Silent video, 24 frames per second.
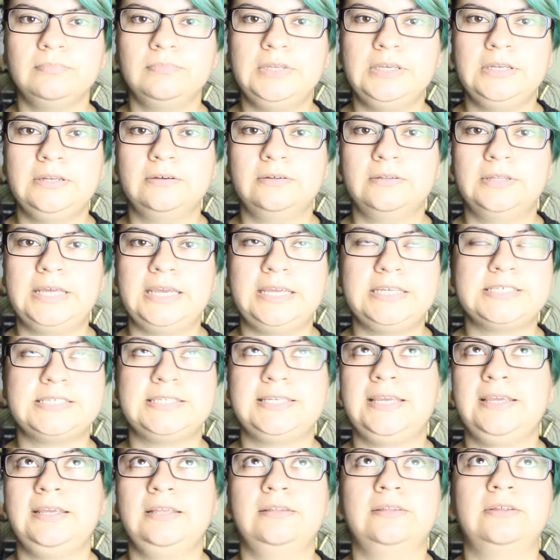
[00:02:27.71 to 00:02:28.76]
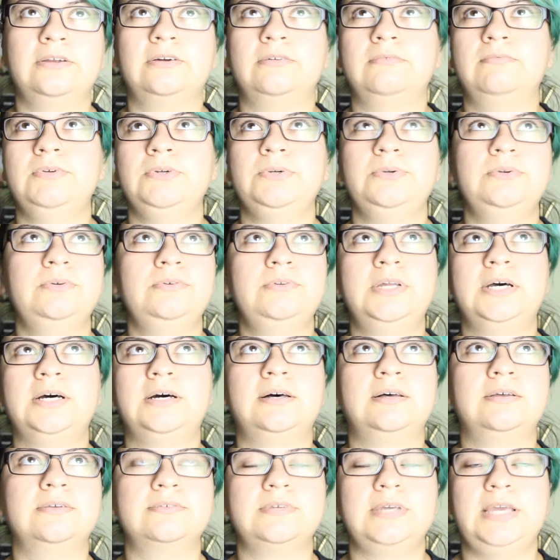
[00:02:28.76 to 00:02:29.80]
you know, they see little voodoo
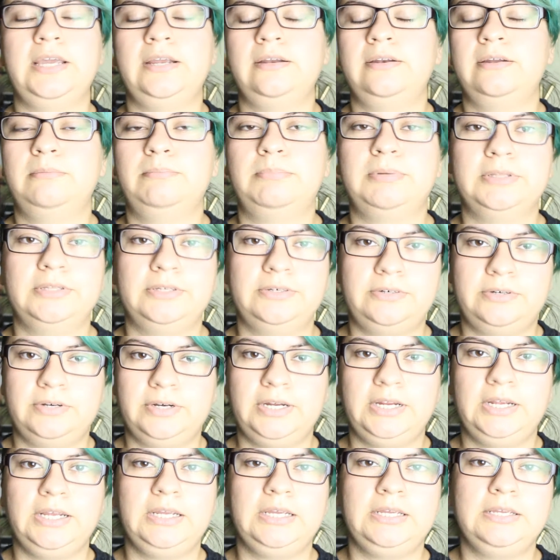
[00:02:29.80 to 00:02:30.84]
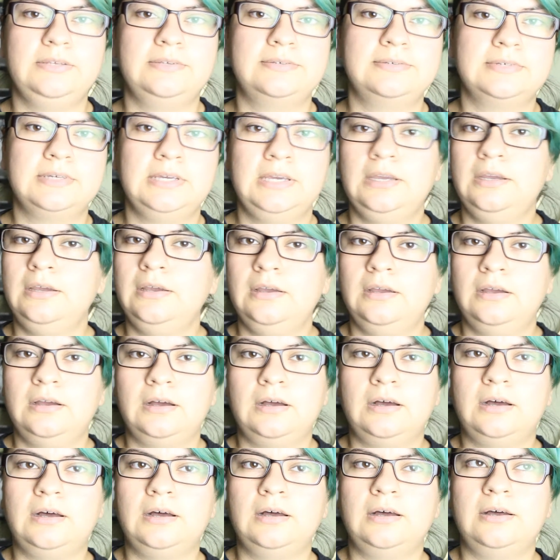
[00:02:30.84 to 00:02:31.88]
dolls hanged up on the trees.
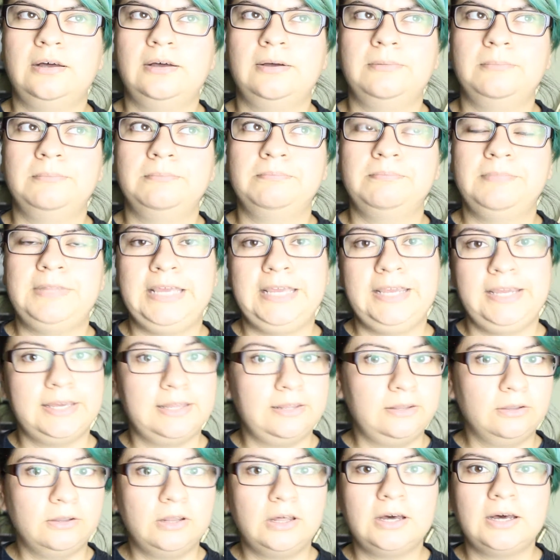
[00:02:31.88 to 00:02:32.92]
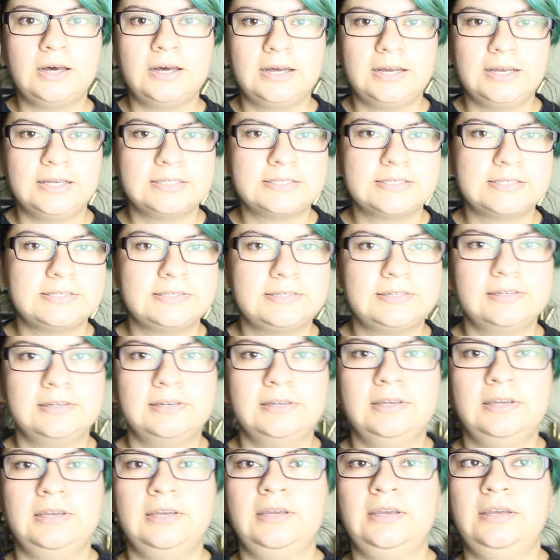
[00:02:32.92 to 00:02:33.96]
Um, they get lost
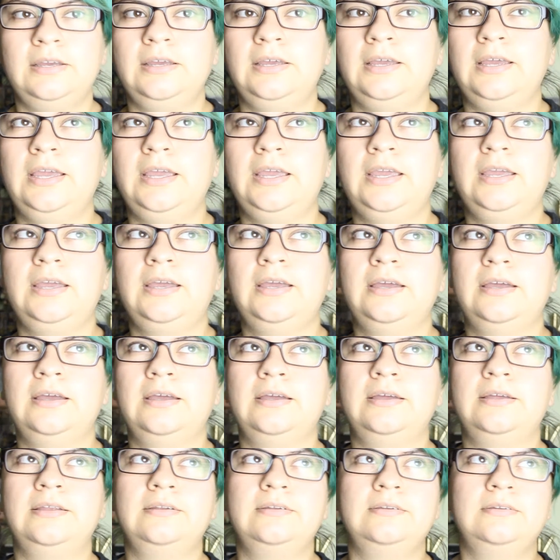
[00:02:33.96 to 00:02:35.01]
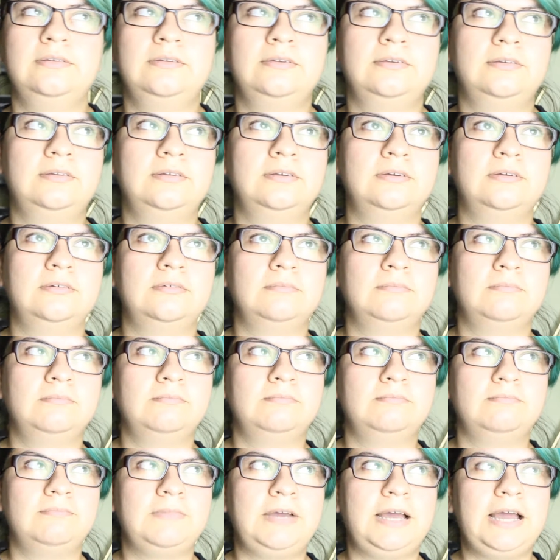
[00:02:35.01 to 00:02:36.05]
and
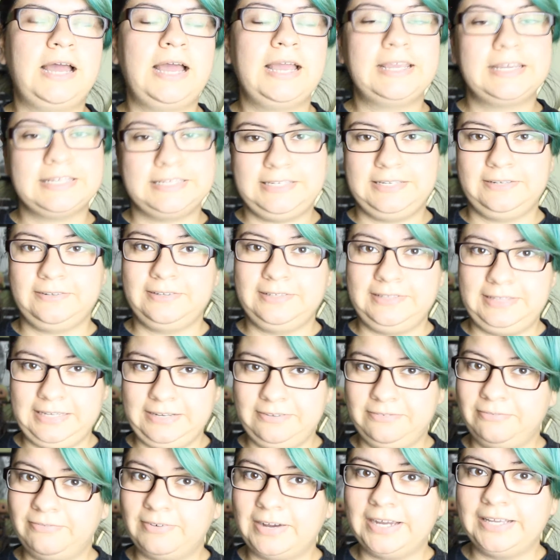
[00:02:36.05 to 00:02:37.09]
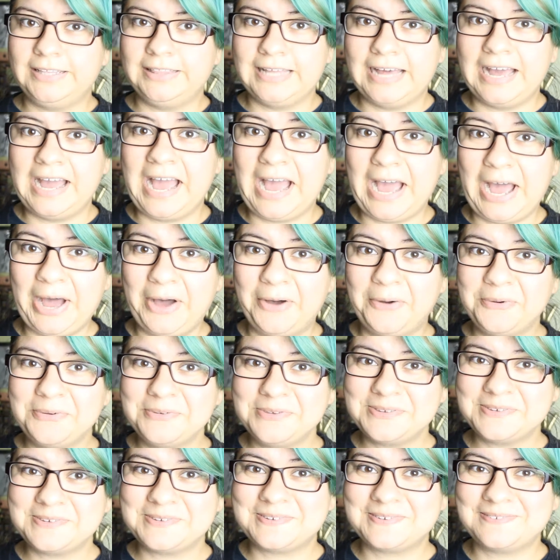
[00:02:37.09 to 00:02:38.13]
I can tell that they find the
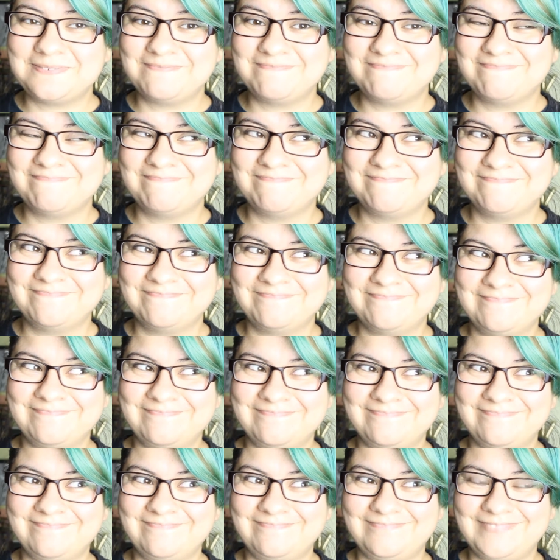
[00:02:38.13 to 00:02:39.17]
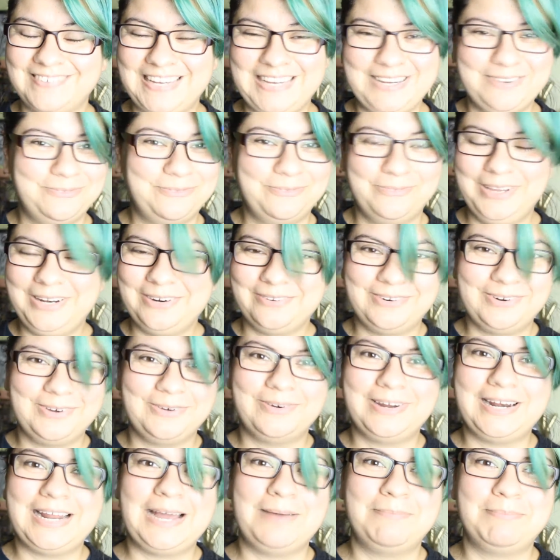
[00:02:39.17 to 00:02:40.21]
house and we don't know
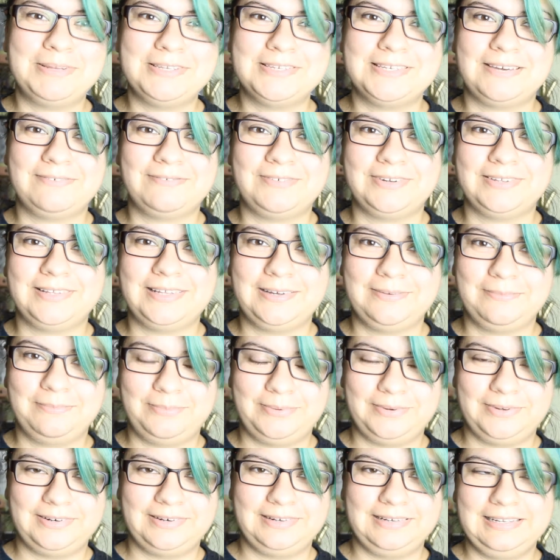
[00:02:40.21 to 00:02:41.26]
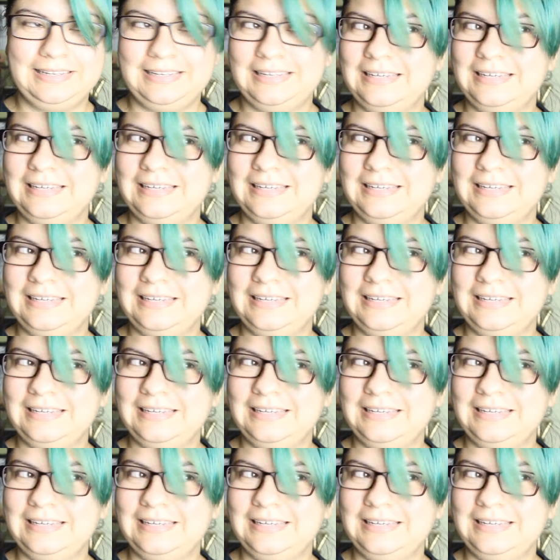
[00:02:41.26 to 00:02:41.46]
what happens after that, but